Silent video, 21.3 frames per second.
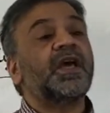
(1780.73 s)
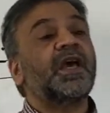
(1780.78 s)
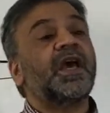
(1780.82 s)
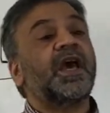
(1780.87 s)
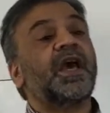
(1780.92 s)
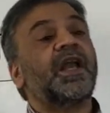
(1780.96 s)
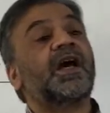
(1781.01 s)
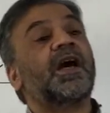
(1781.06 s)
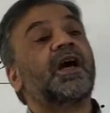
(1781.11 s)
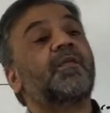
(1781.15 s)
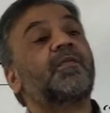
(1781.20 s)

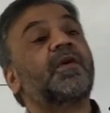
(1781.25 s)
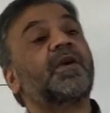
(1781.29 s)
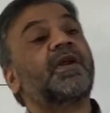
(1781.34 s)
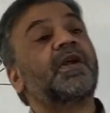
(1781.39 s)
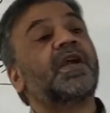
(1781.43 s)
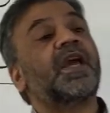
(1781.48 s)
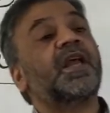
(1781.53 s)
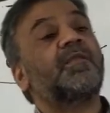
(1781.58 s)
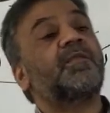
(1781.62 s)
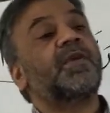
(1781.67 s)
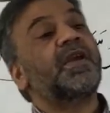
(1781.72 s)
and khabar
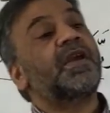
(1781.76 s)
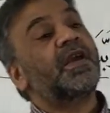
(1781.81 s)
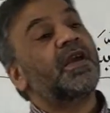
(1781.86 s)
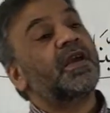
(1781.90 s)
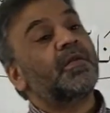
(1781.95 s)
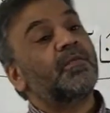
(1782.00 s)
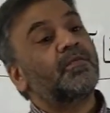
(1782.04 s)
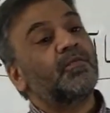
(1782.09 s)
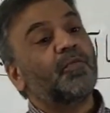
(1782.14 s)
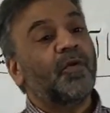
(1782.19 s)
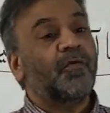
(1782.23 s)
can be
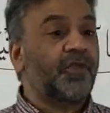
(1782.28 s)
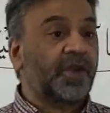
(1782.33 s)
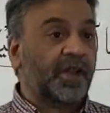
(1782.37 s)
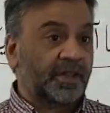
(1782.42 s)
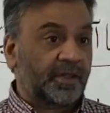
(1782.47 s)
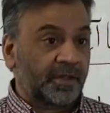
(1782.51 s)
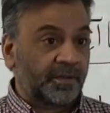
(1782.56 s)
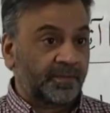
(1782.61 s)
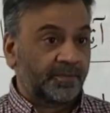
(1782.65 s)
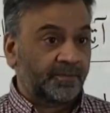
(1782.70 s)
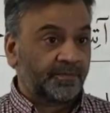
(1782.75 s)

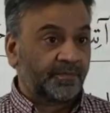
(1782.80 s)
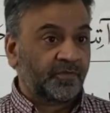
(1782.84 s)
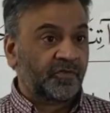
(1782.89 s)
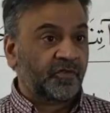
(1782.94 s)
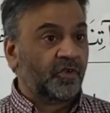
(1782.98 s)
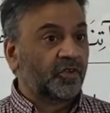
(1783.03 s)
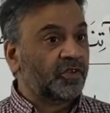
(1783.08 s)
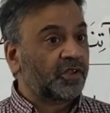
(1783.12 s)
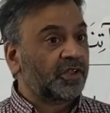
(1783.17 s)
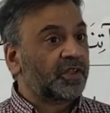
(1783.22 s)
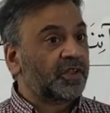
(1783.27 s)
mufrad.
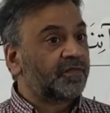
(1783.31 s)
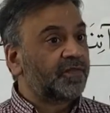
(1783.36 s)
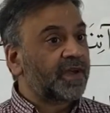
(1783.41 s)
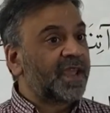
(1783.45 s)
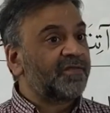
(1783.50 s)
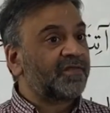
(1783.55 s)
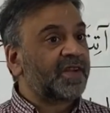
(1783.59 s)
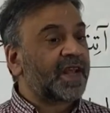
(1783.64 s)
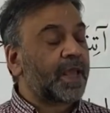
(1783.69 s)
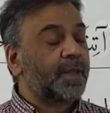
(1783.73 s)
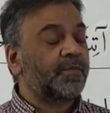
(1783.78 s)
Those are the
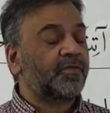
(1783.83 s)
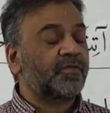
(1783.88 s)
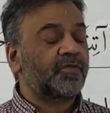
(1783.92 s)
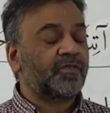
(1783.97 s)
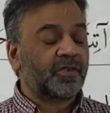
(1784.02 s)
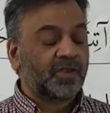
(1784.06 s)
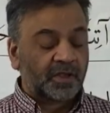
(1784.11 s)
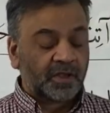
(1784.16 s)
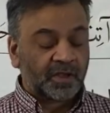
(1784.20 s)
5 types.